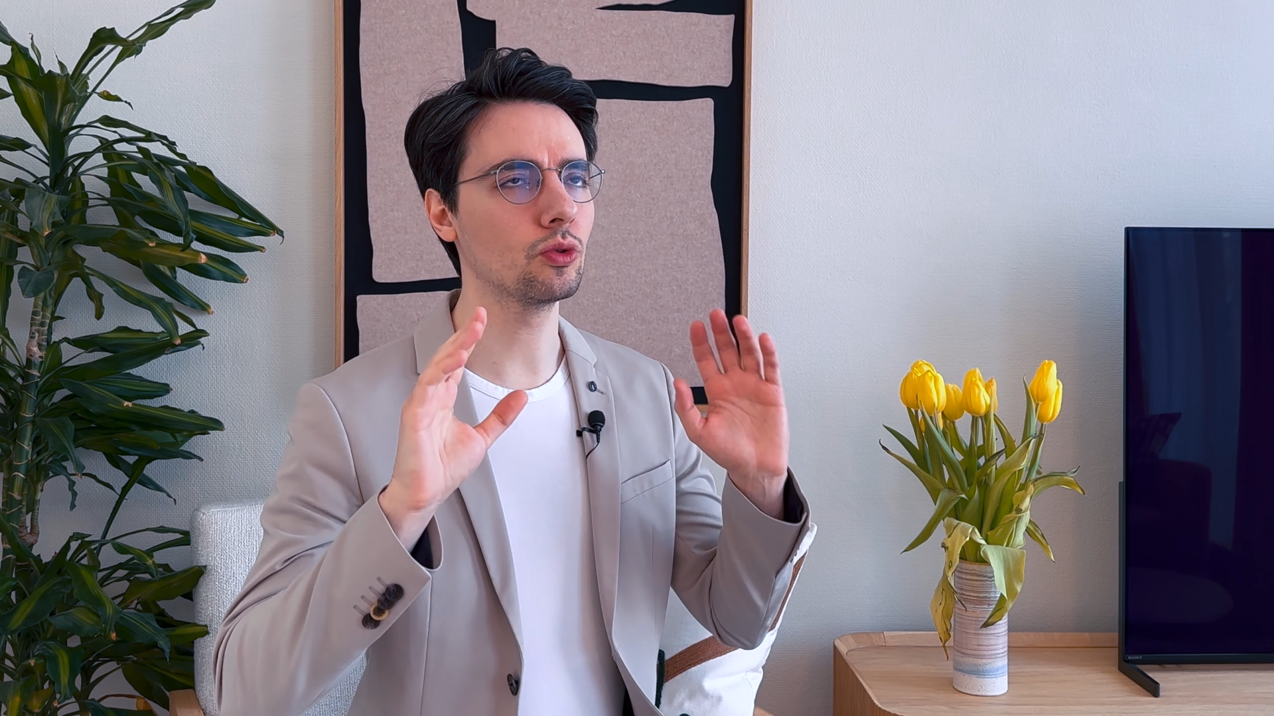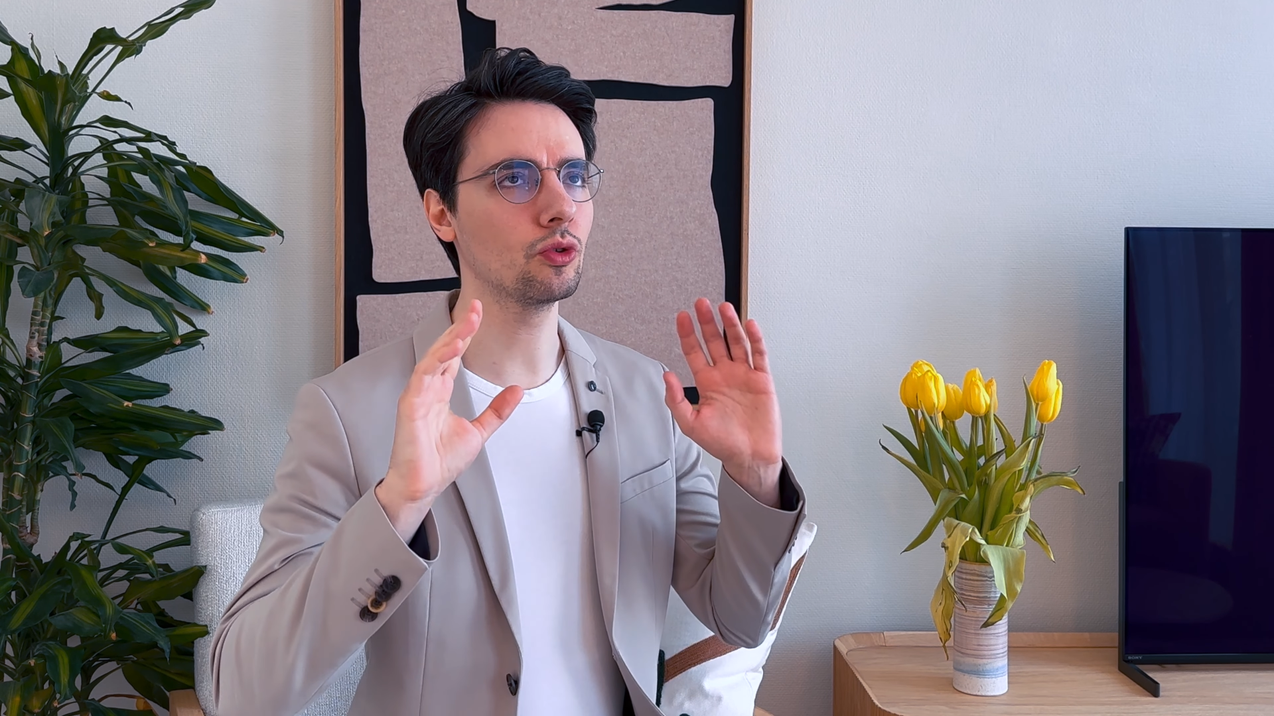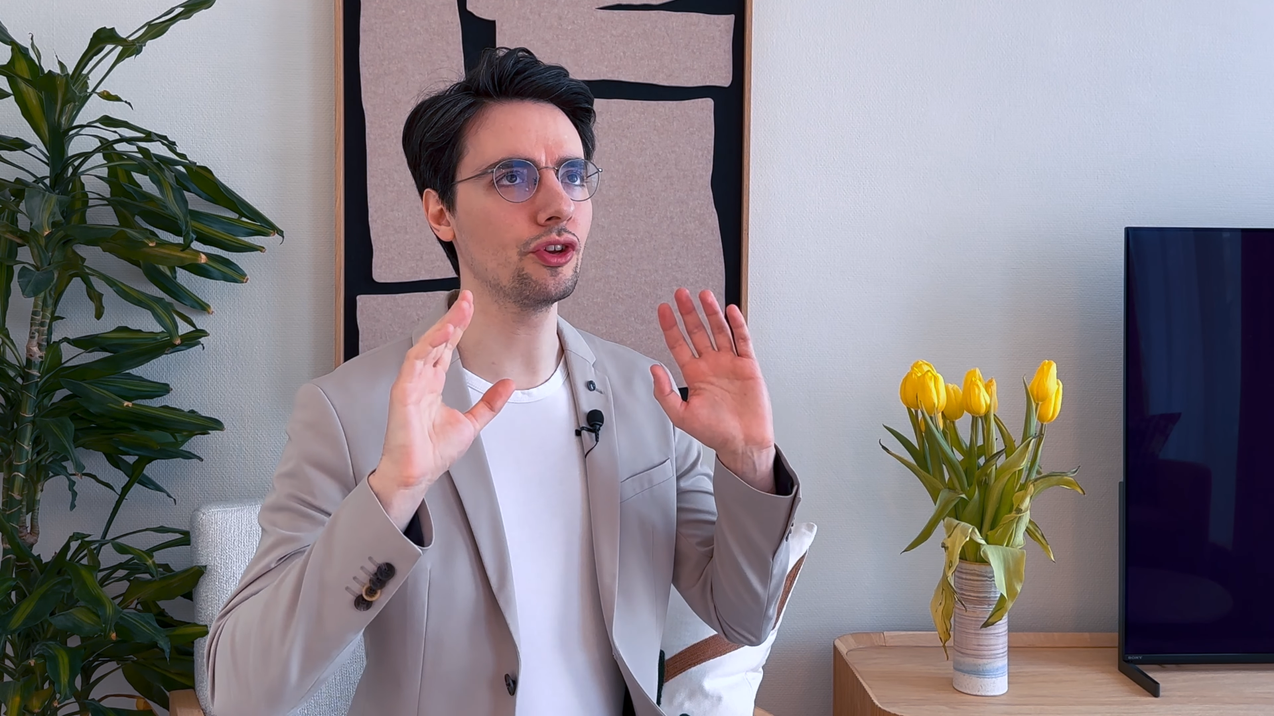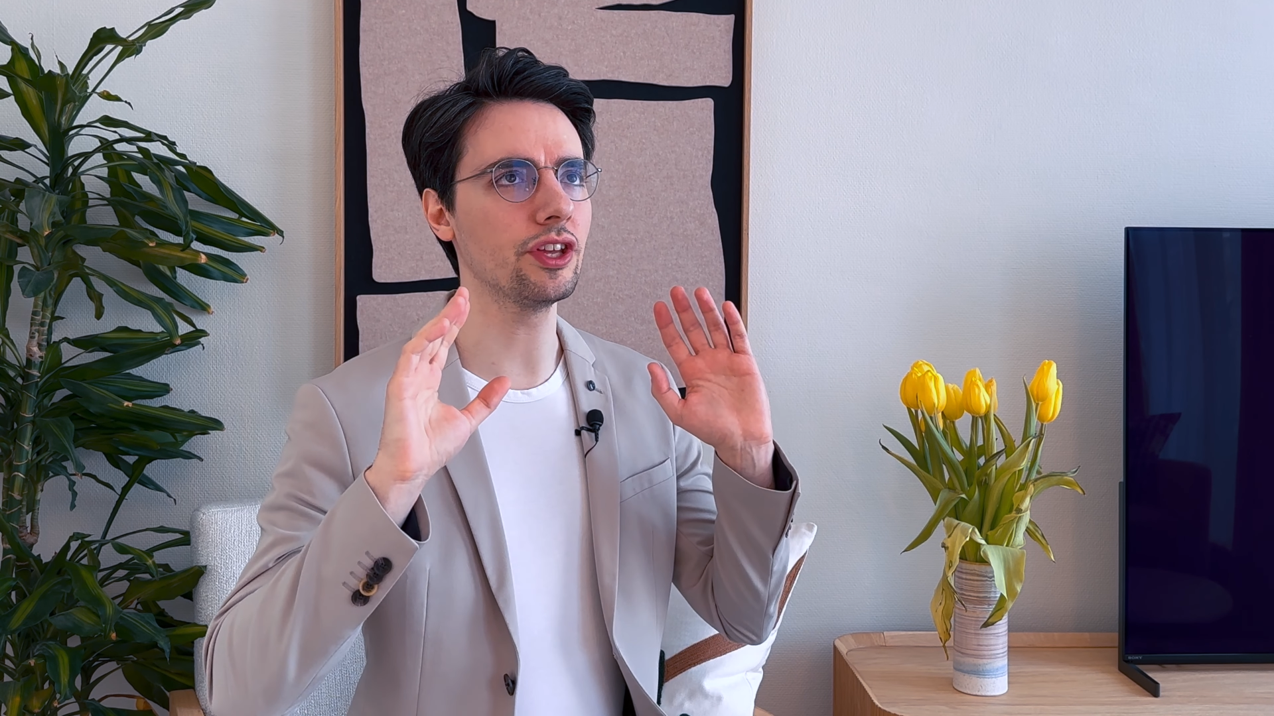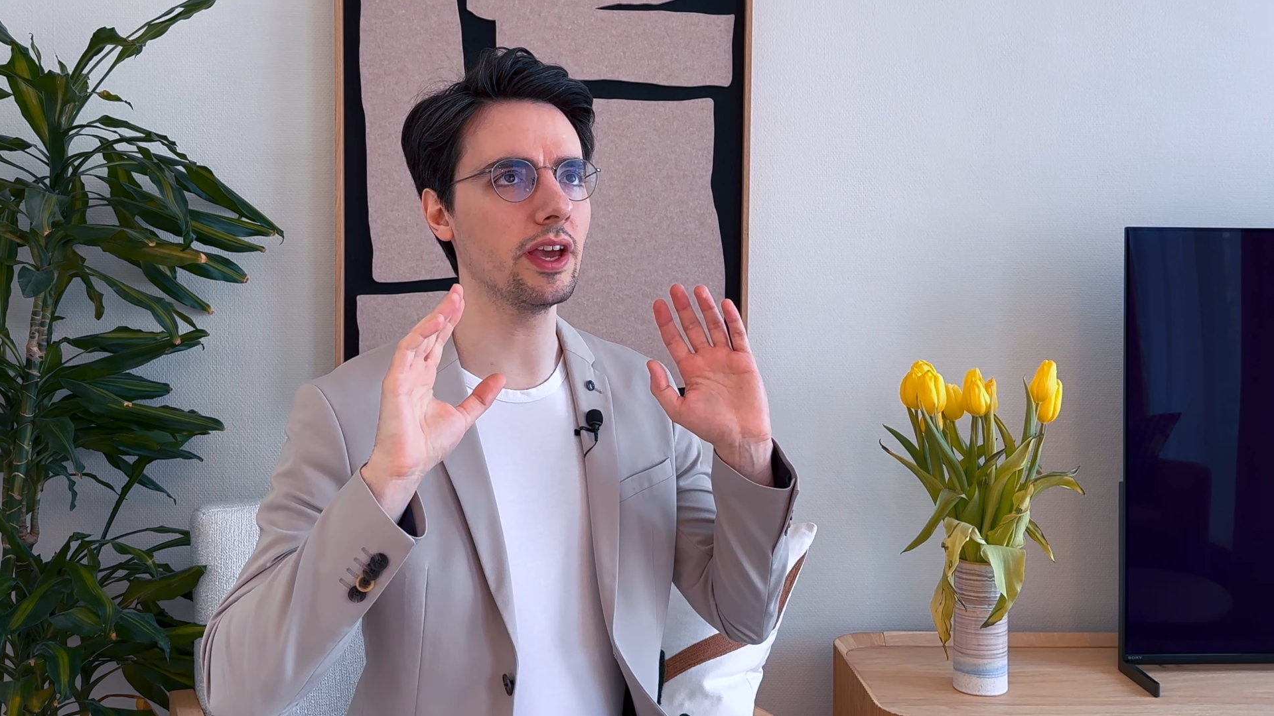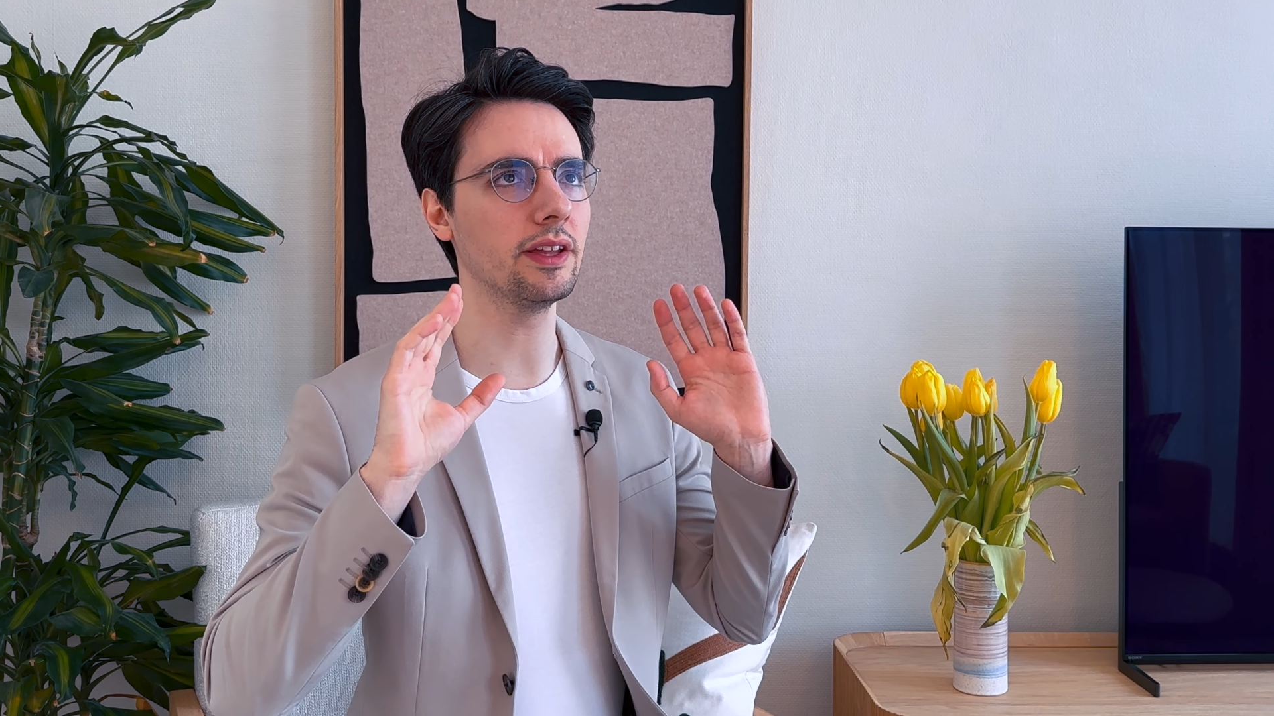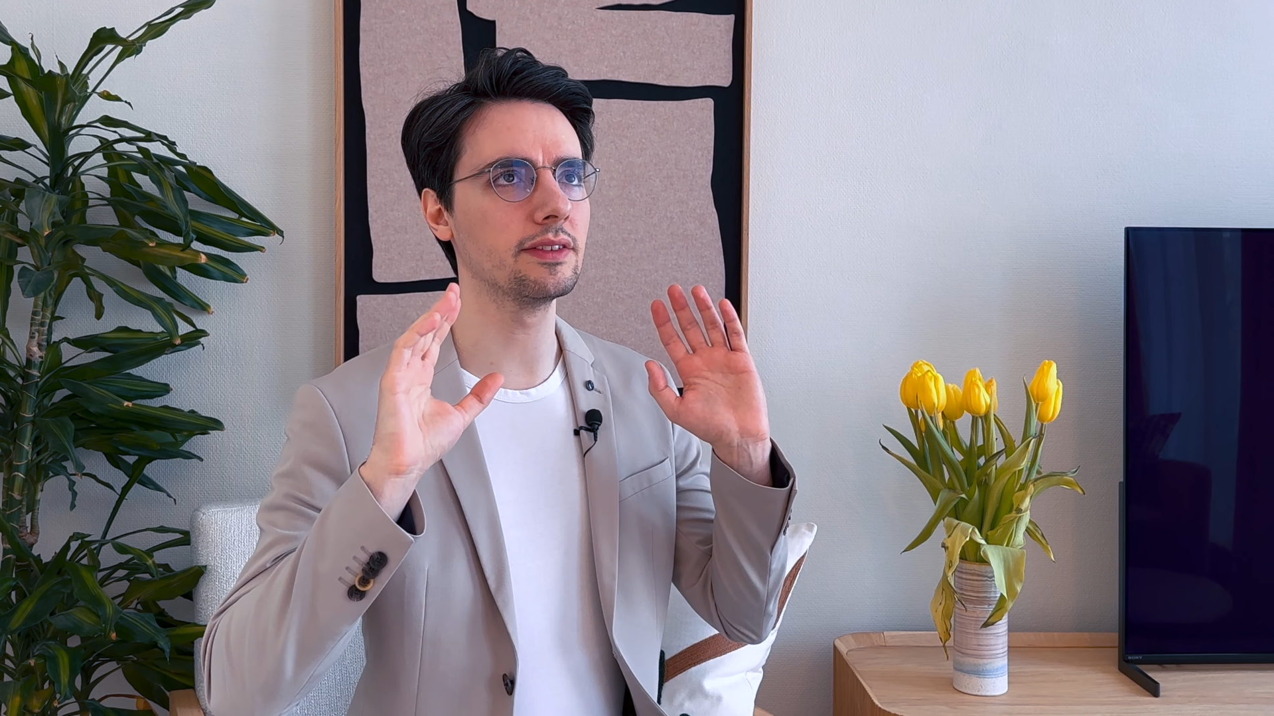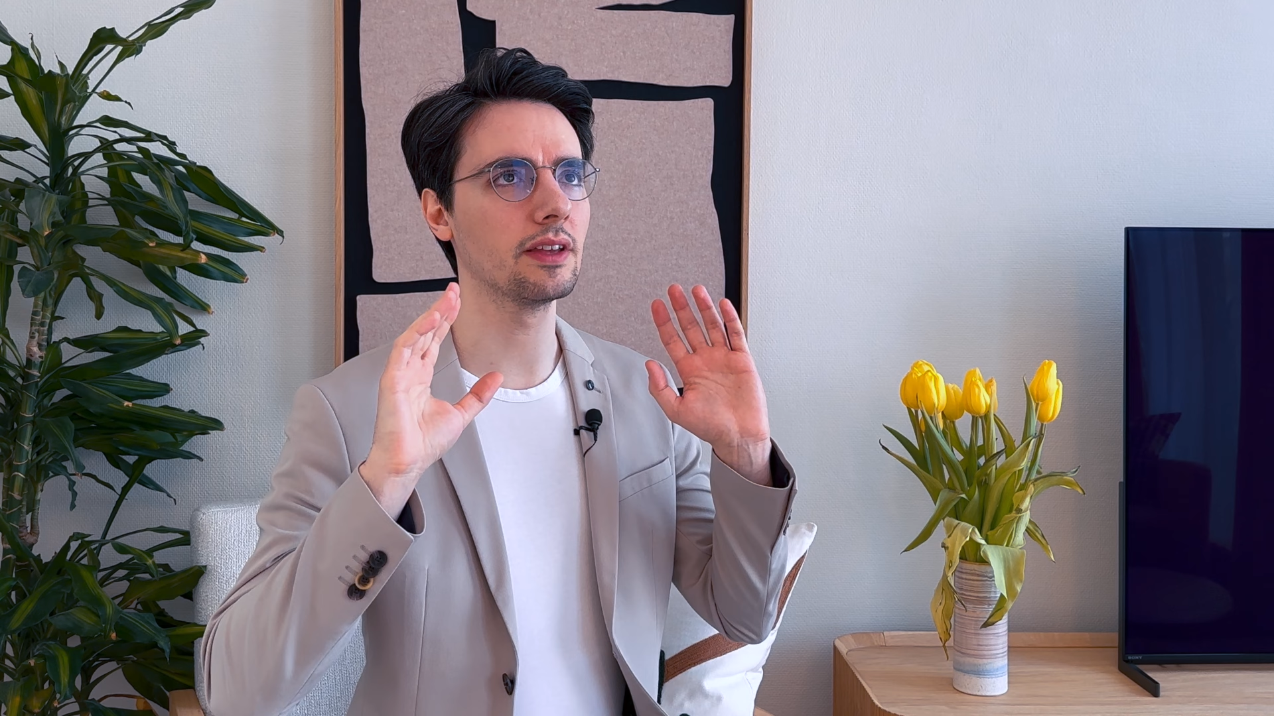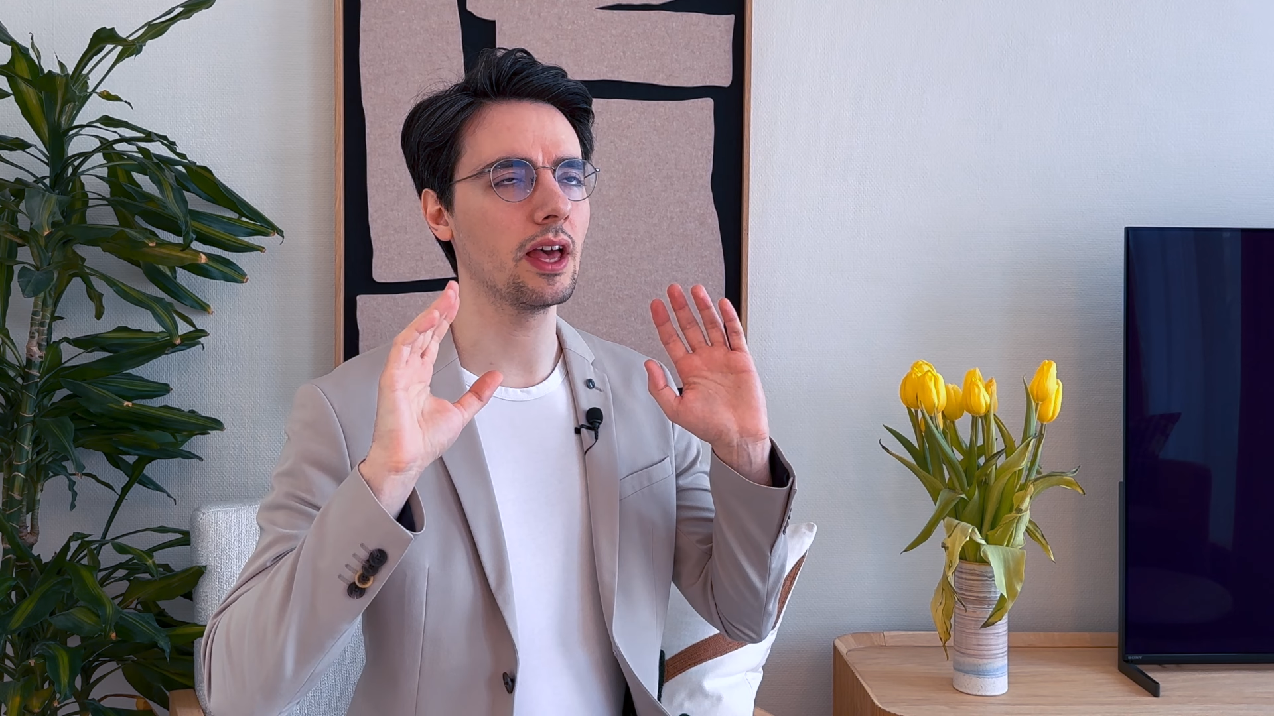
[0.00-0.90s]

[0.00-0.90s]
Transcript: create